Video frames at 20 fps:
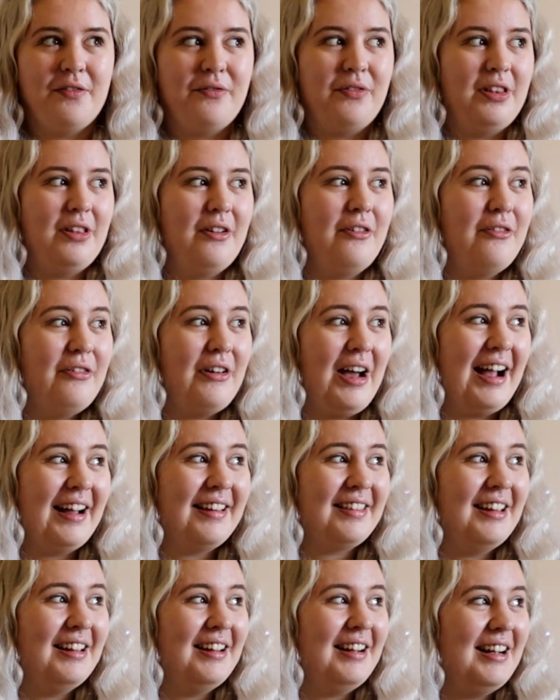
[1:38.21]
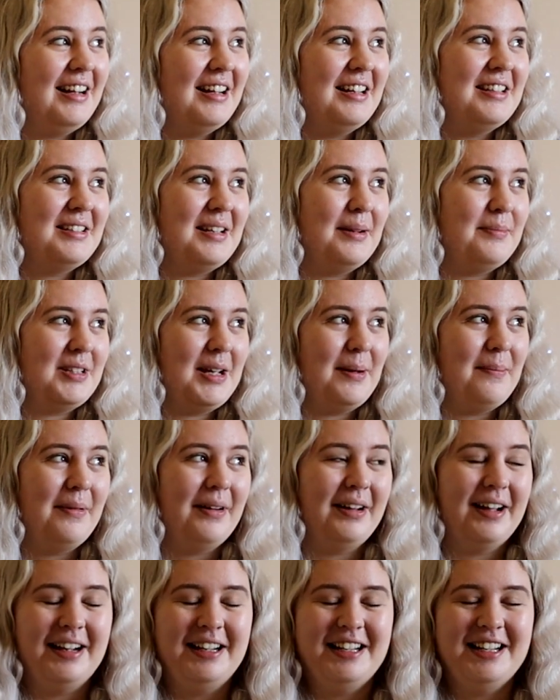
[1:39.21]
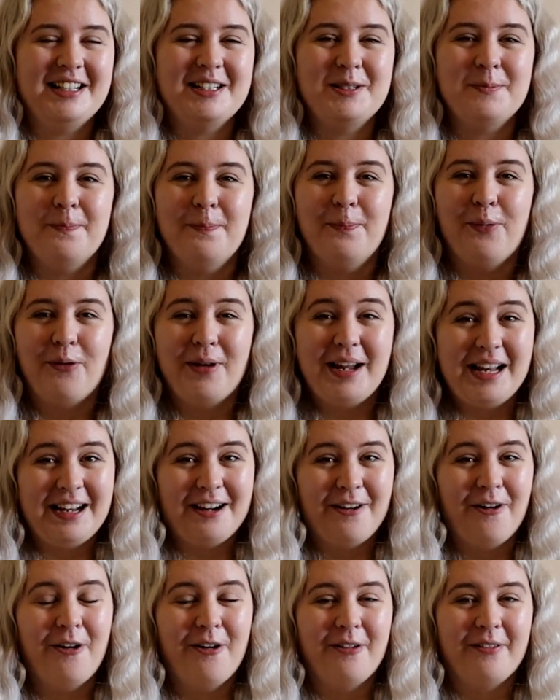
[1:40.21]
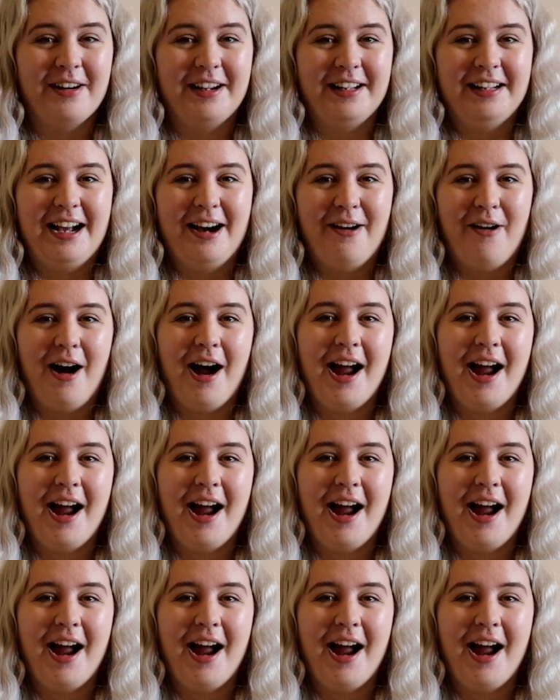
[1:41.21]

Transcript: for the fact that it is September and it is boiling hot right now,